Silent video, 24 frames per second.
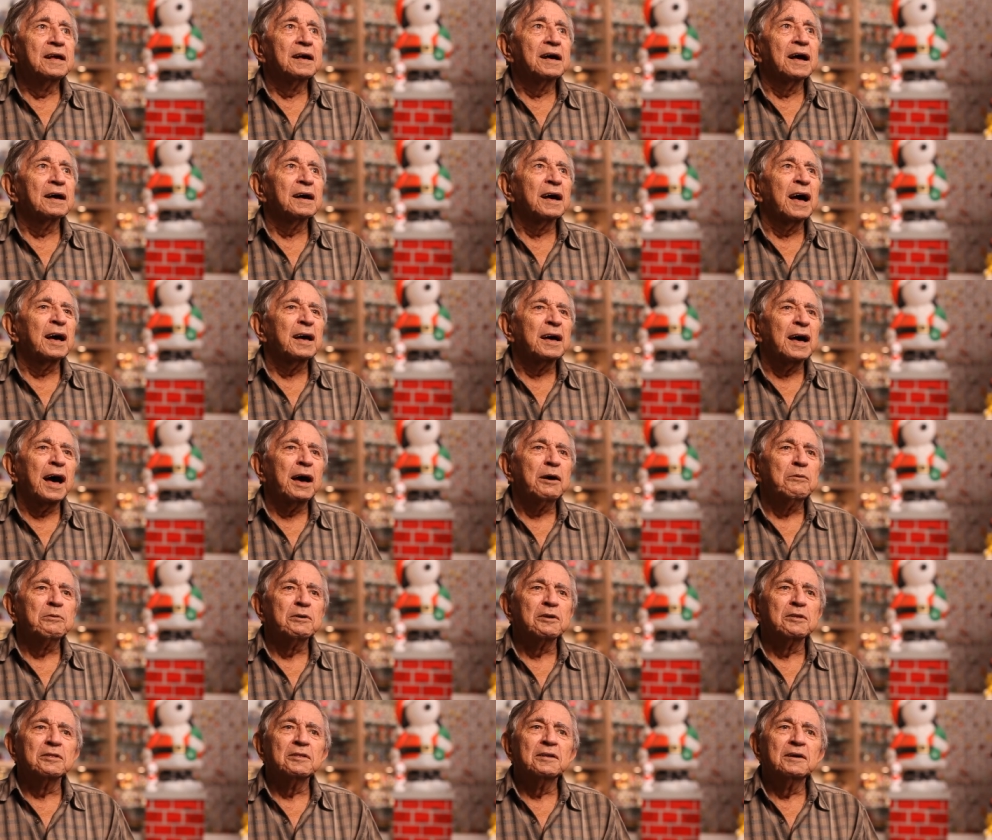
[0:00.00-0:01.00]
I, I
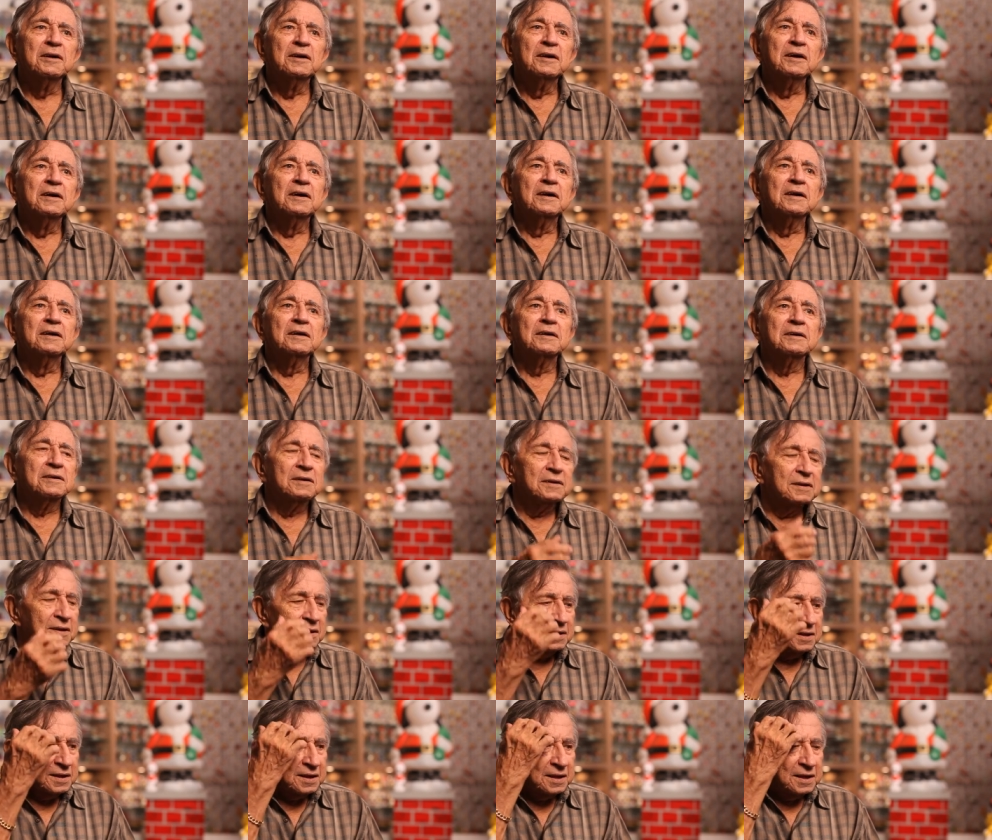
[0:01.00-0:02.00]
will.
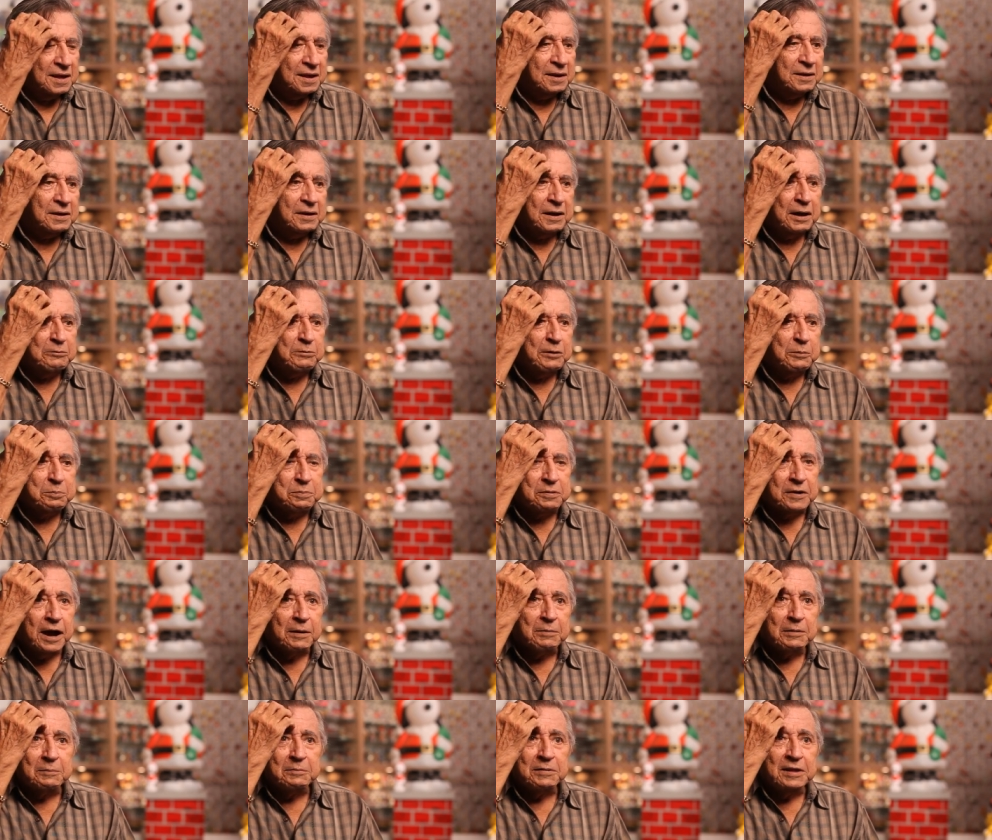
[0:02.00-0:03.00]
I will
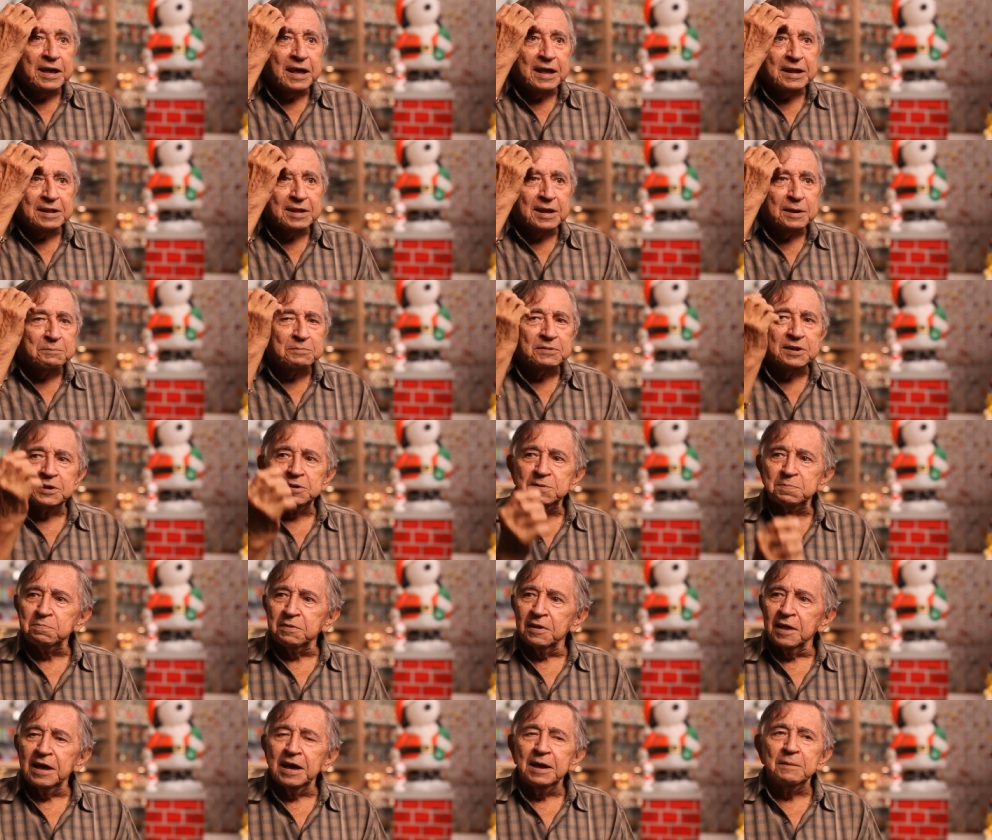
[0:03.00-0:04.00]
probably end up
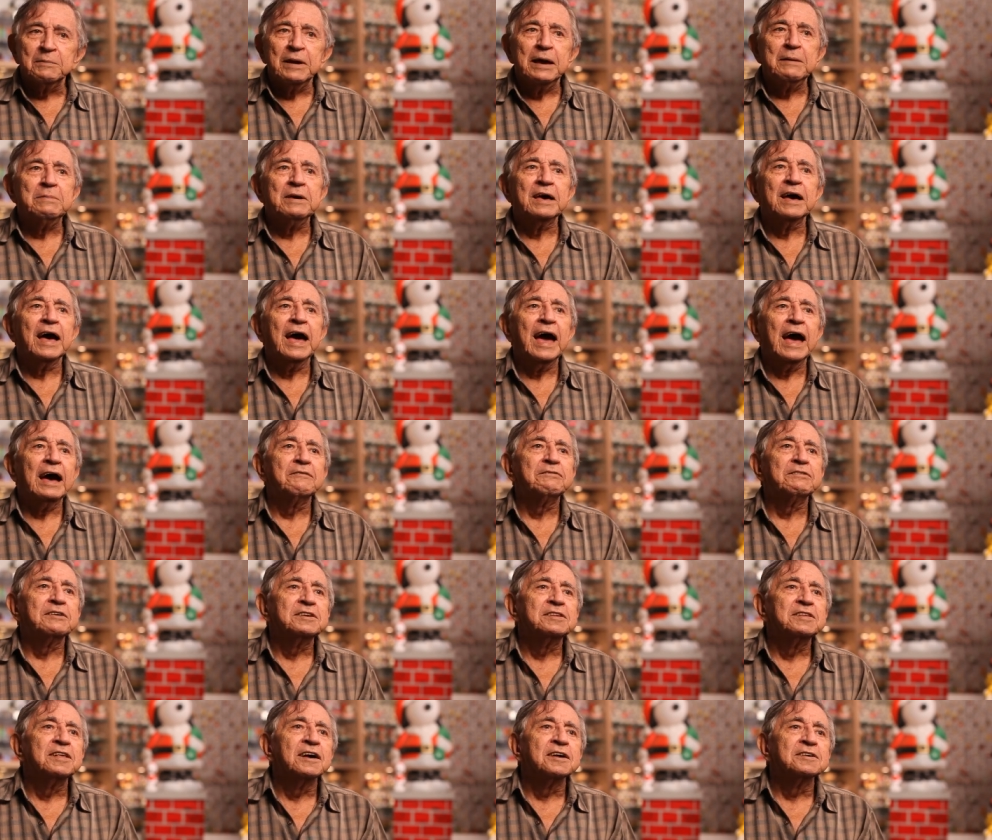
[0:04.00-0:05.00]
displaying maybe a half
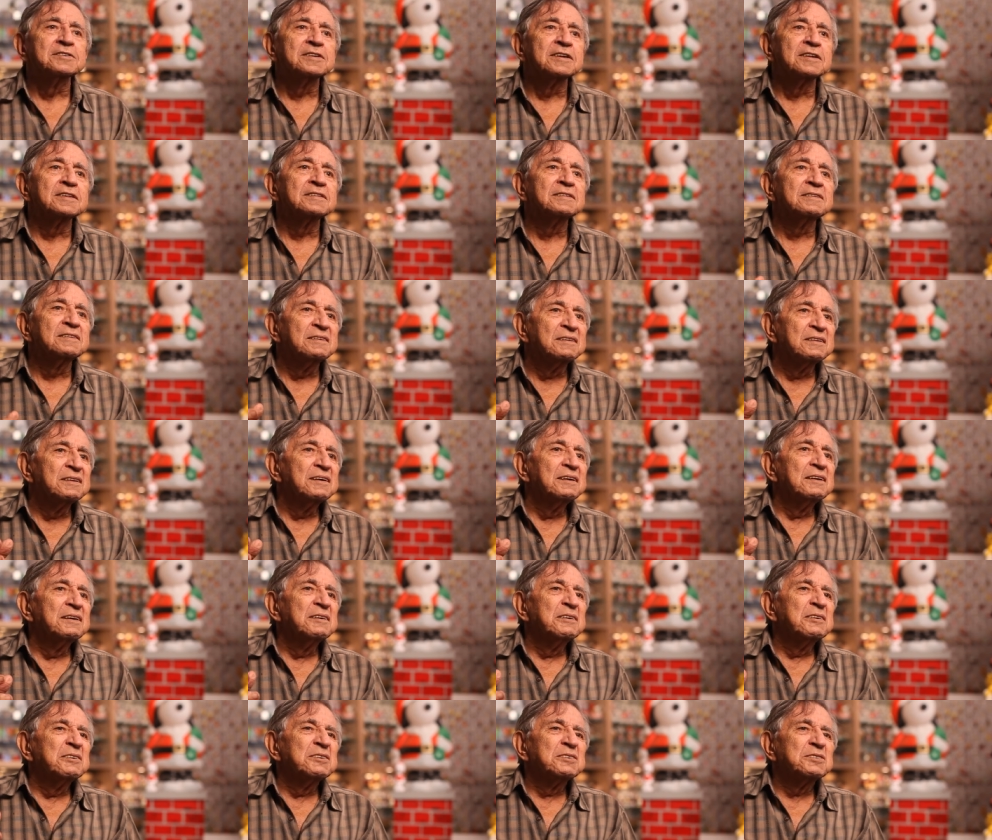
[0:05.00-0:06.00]
a dozen,
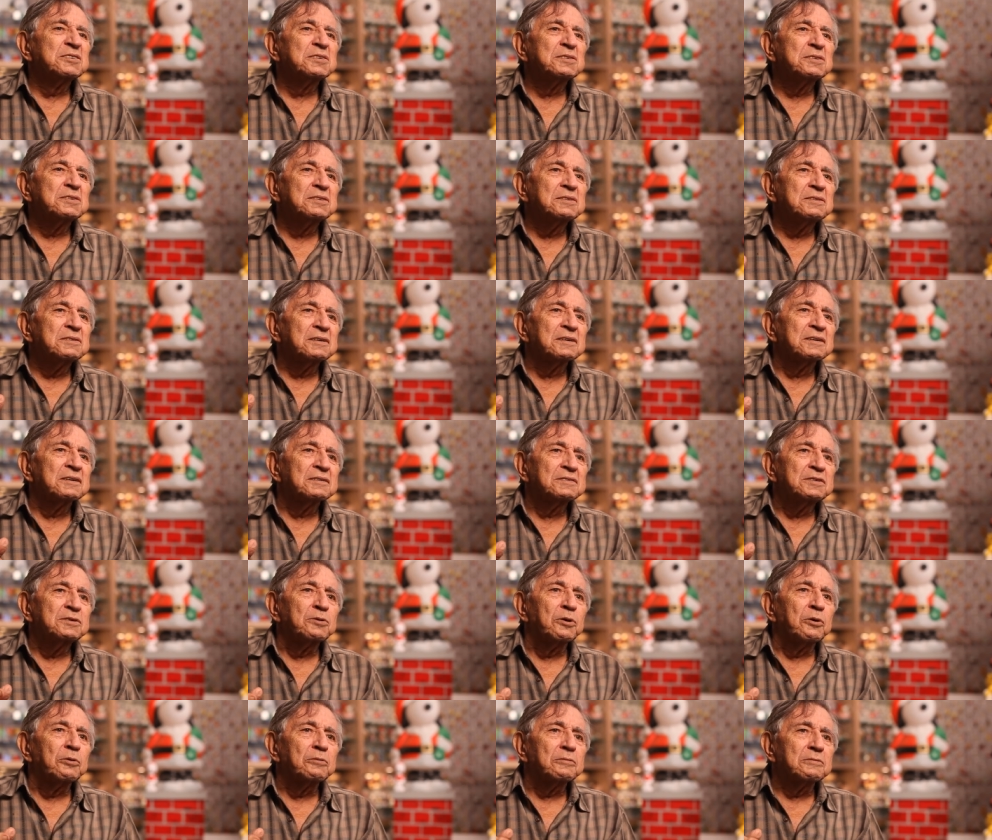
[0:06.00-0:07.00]
uh,
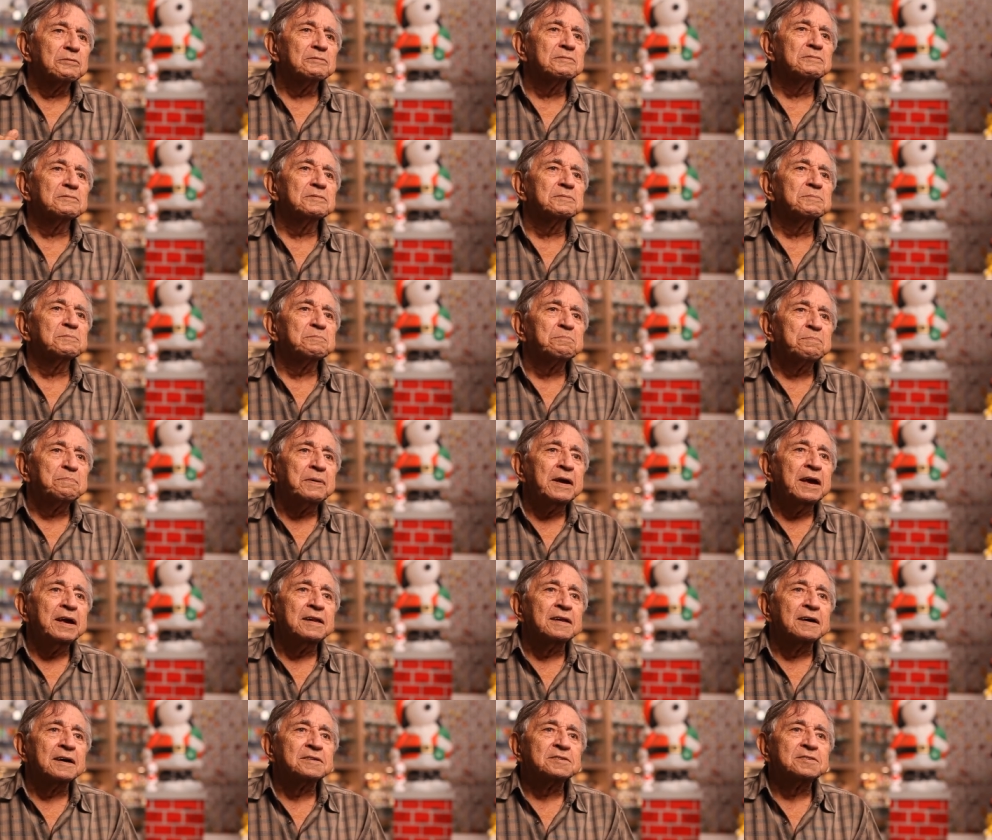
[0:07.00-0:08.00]
you know,
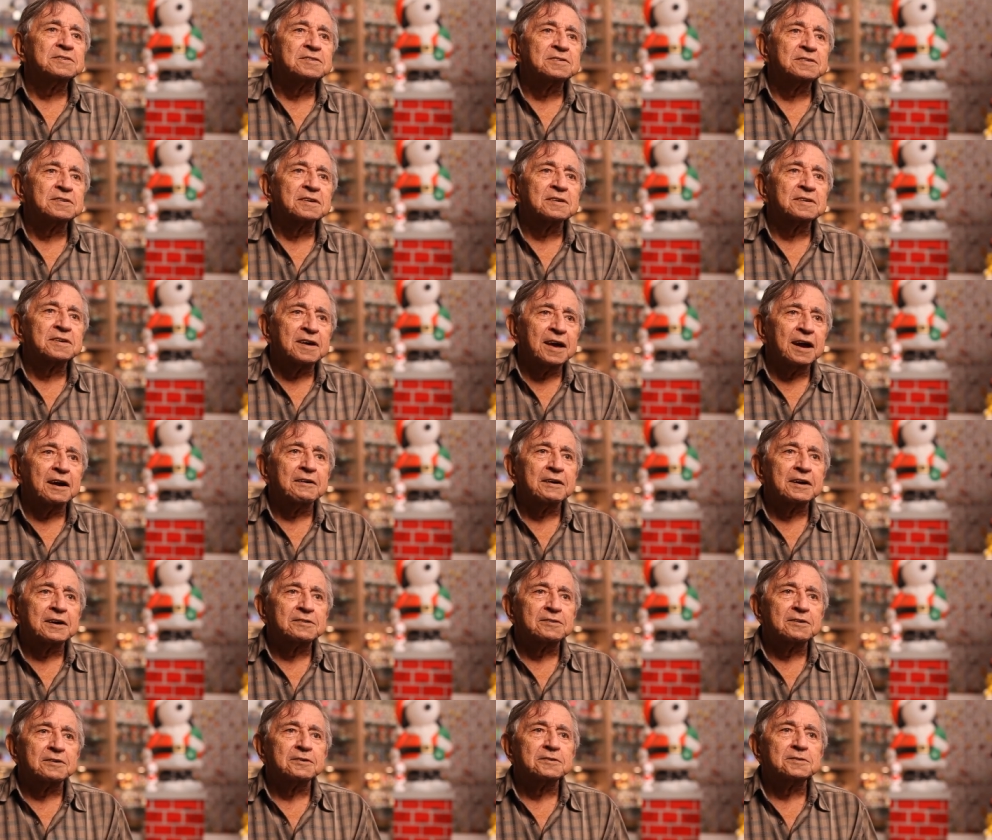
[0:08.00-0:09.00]
Peanuts uh,
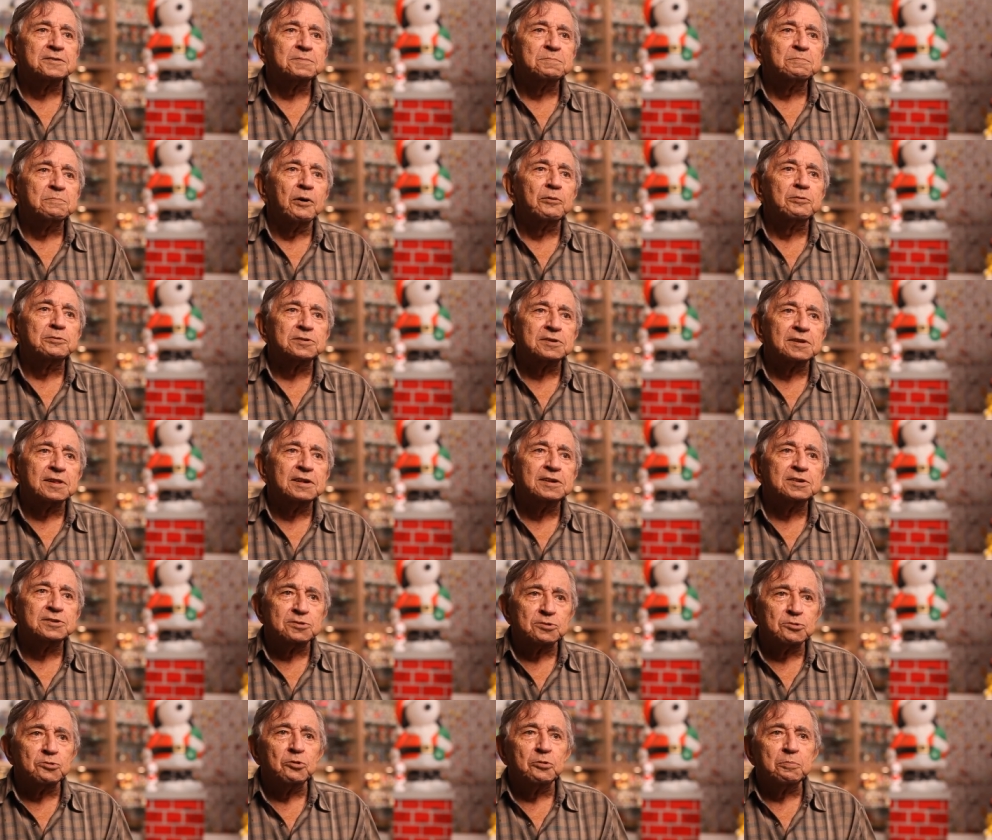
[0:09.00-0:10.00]
characters, mostly
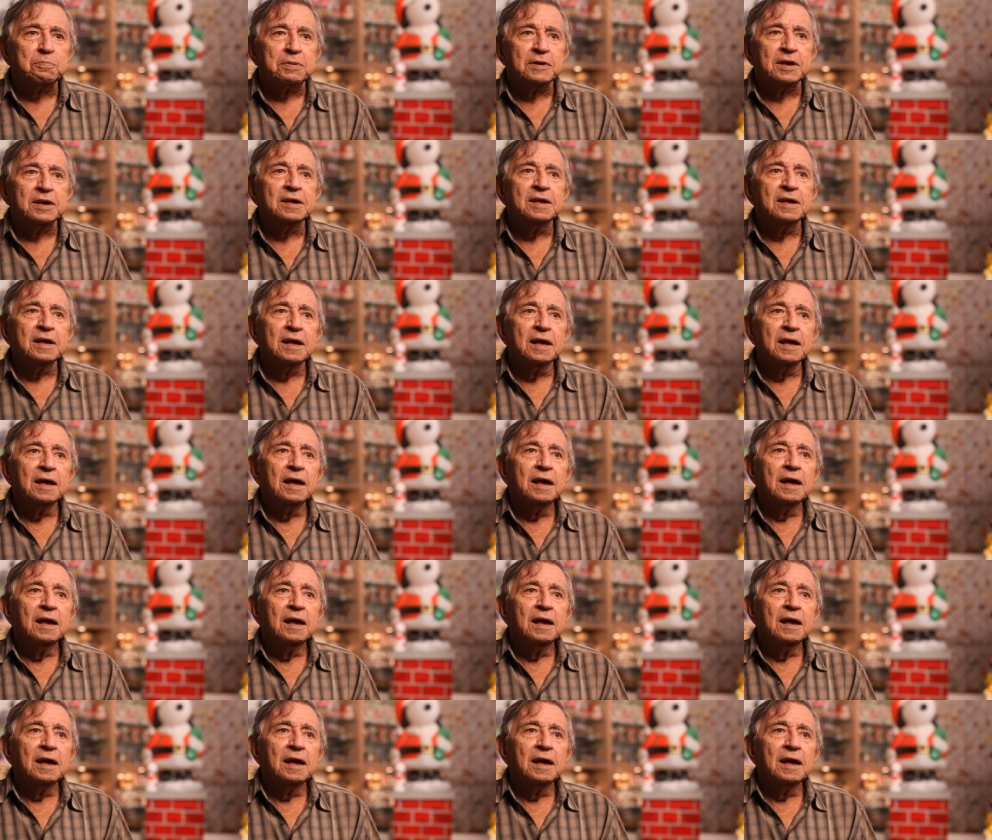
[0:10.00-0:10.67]
Snoopy.